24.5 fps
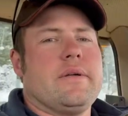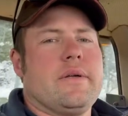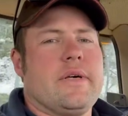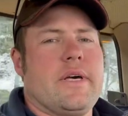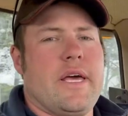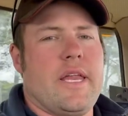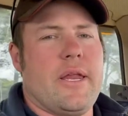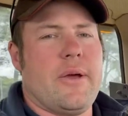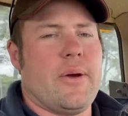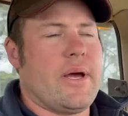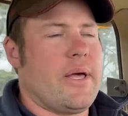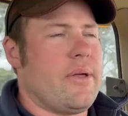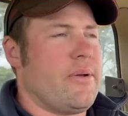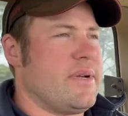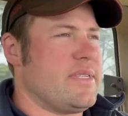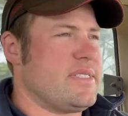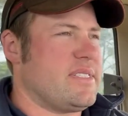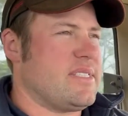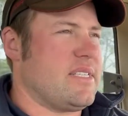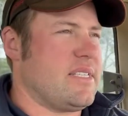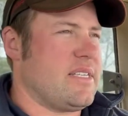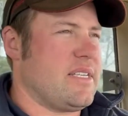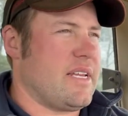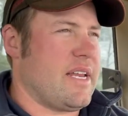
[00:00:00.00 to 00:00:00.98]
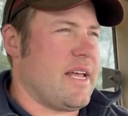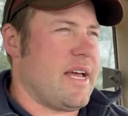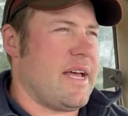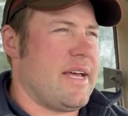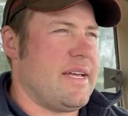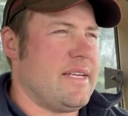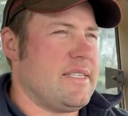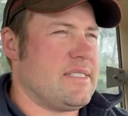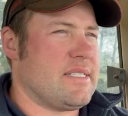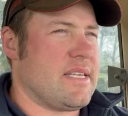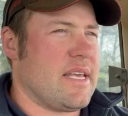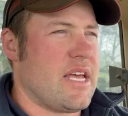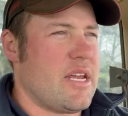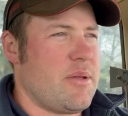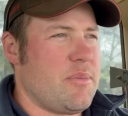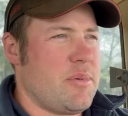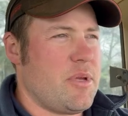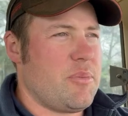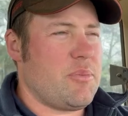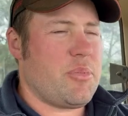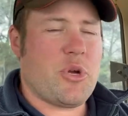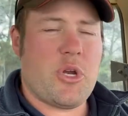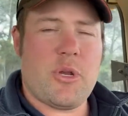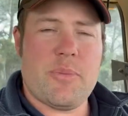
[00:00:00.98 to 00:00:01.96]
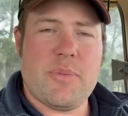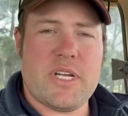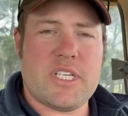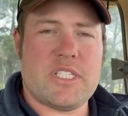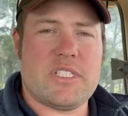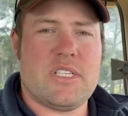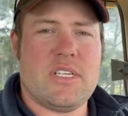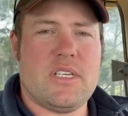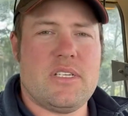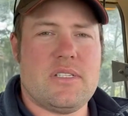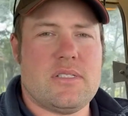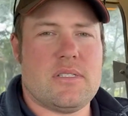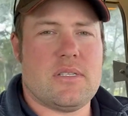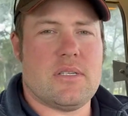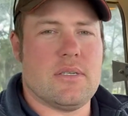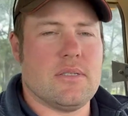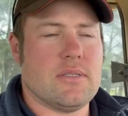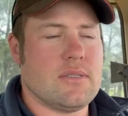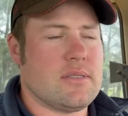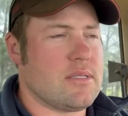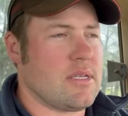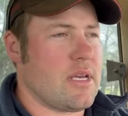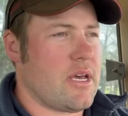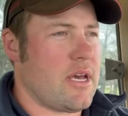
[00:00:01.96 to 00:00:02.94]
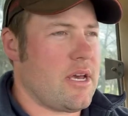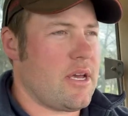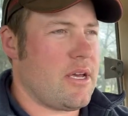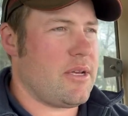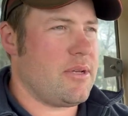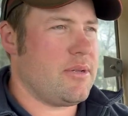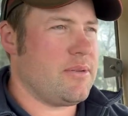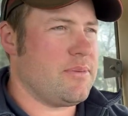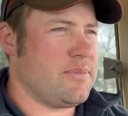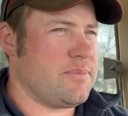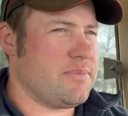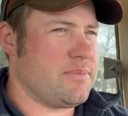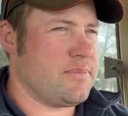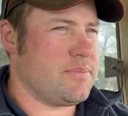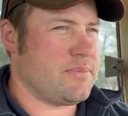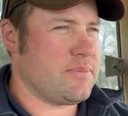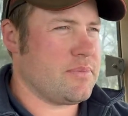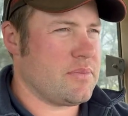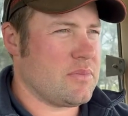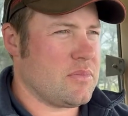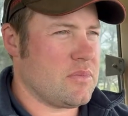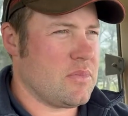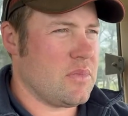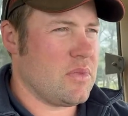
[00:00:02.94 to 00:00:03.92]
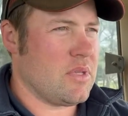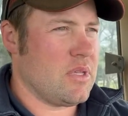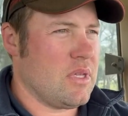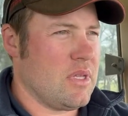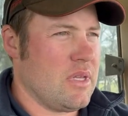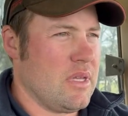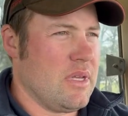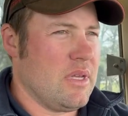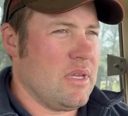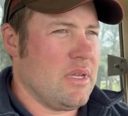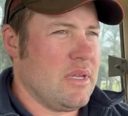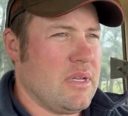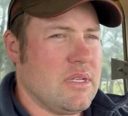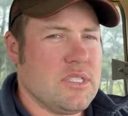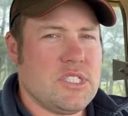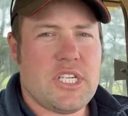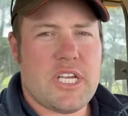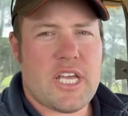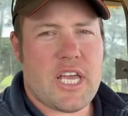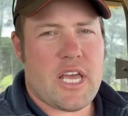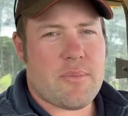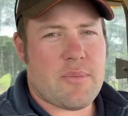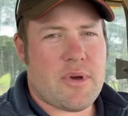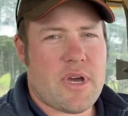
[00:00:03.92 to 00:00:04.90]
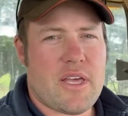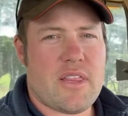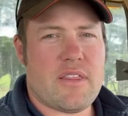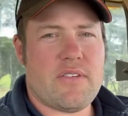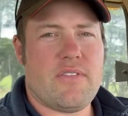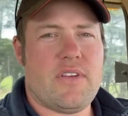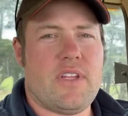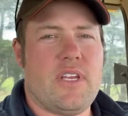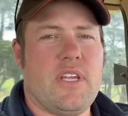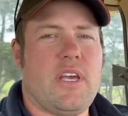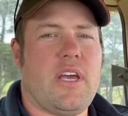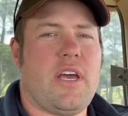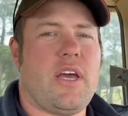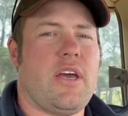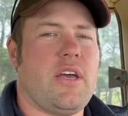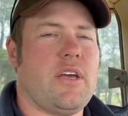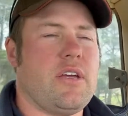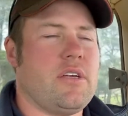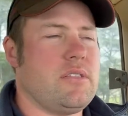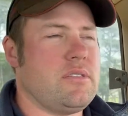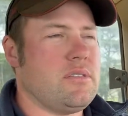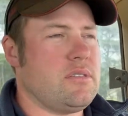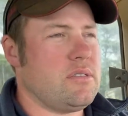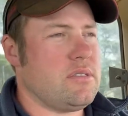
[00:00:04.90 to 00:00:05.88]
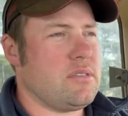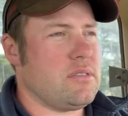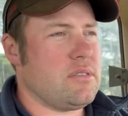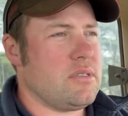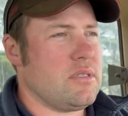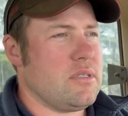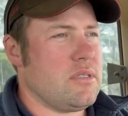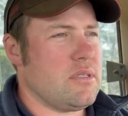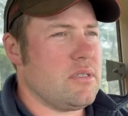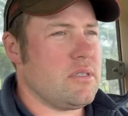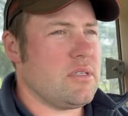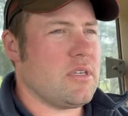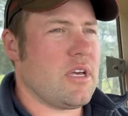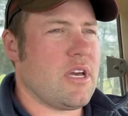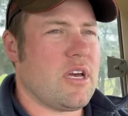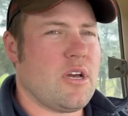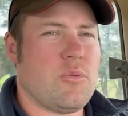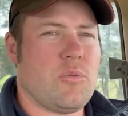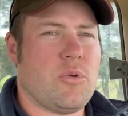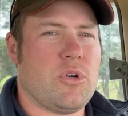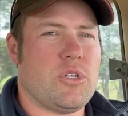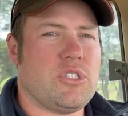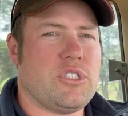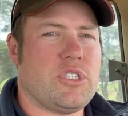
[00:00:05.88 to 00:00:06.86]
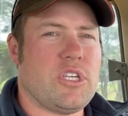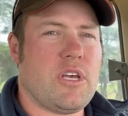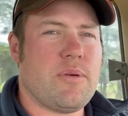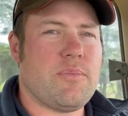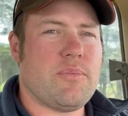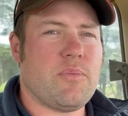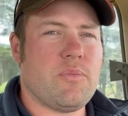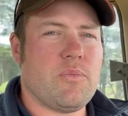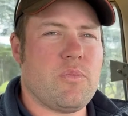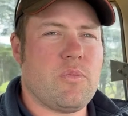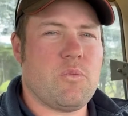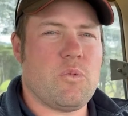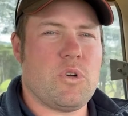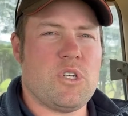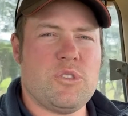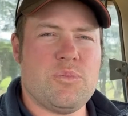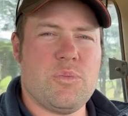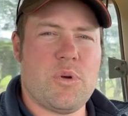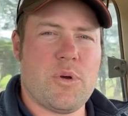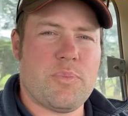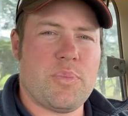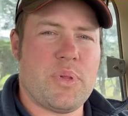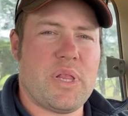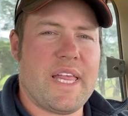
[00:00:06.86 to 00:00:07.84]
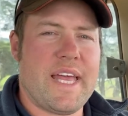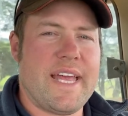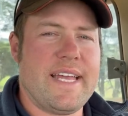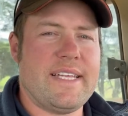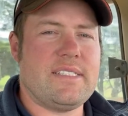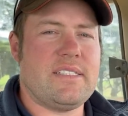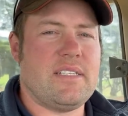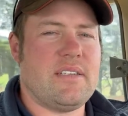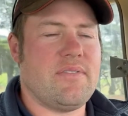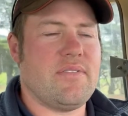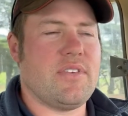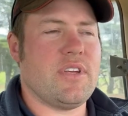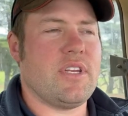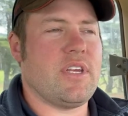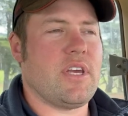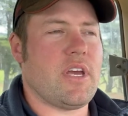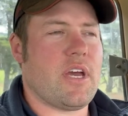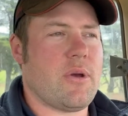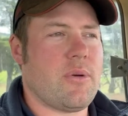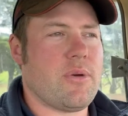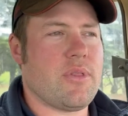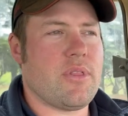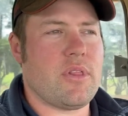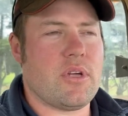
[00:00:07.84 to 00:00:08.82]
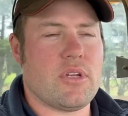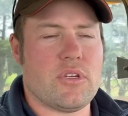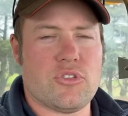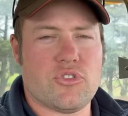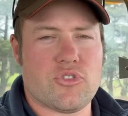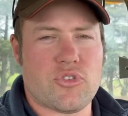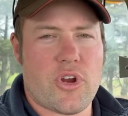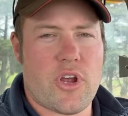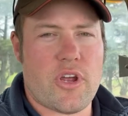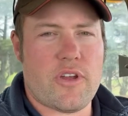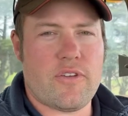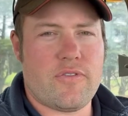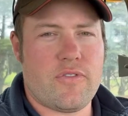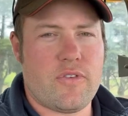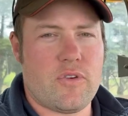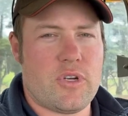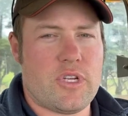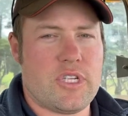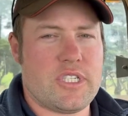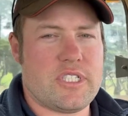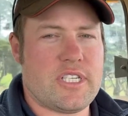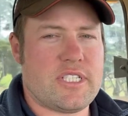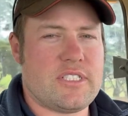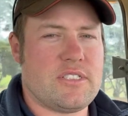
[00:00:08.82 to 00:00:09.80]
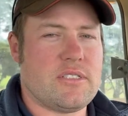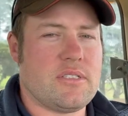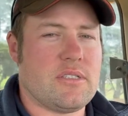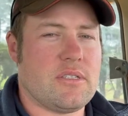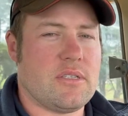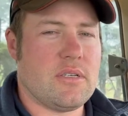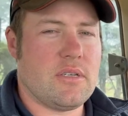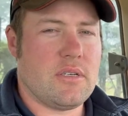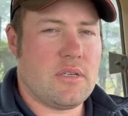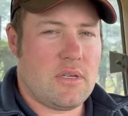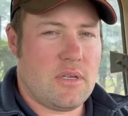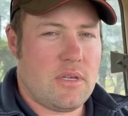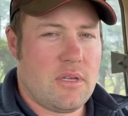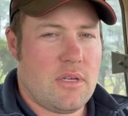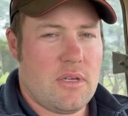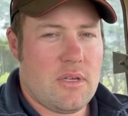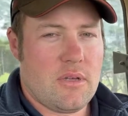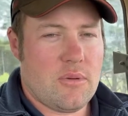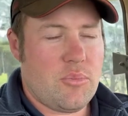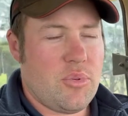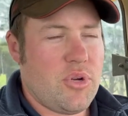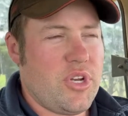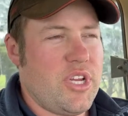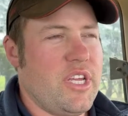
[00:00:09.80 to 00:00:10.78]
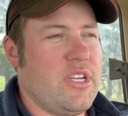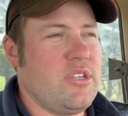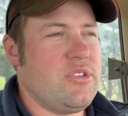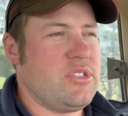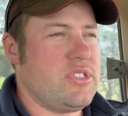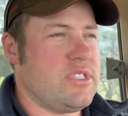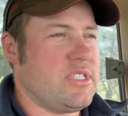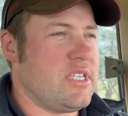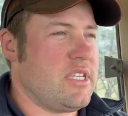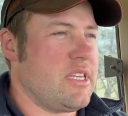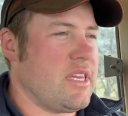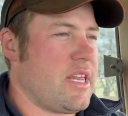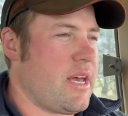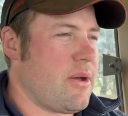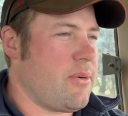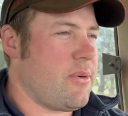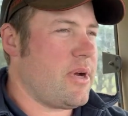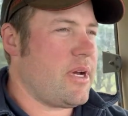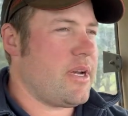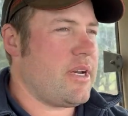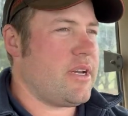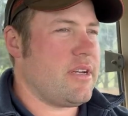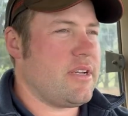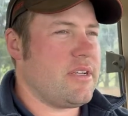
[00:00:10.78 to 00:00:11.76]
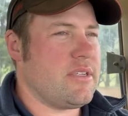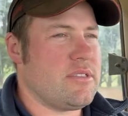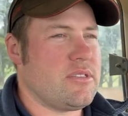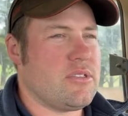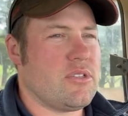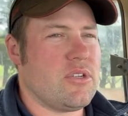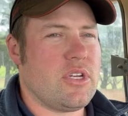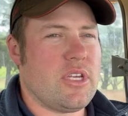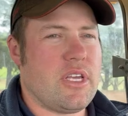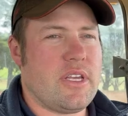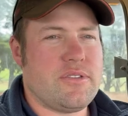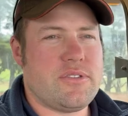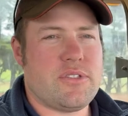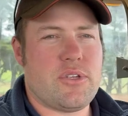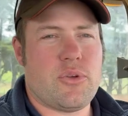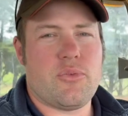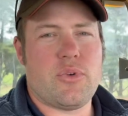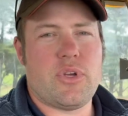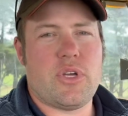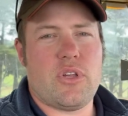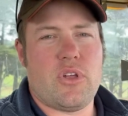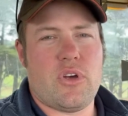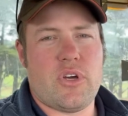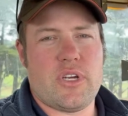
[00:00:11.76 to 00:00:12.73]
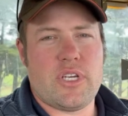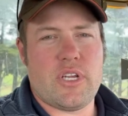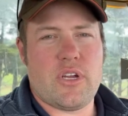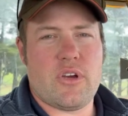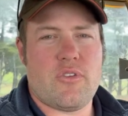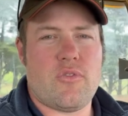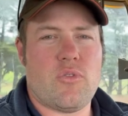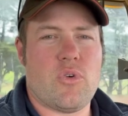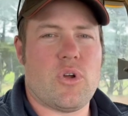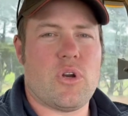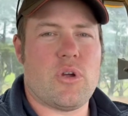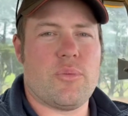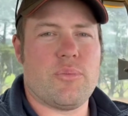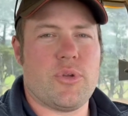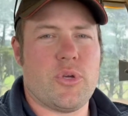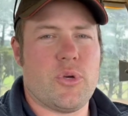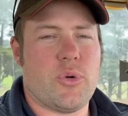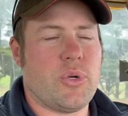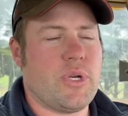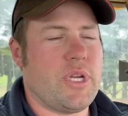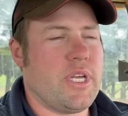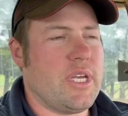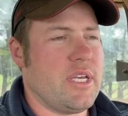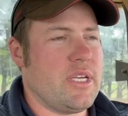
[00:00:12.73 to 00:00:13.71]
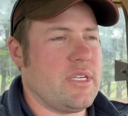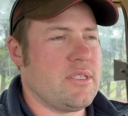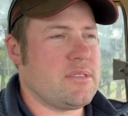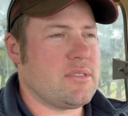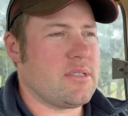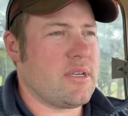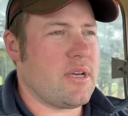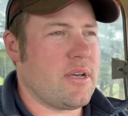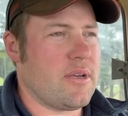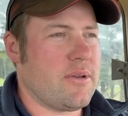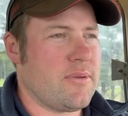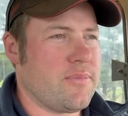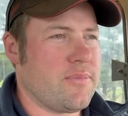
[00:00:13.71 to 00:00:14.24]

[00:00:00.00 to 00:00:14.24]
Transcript: Anyway, the rest of the day is going to be pretty much this. So, check out my other videos. Go and watch them. Watch my planting video with a lot of drone footage. That's pretty interesting, that one. And it sort of gives you a real idea of what I'm doing here. So,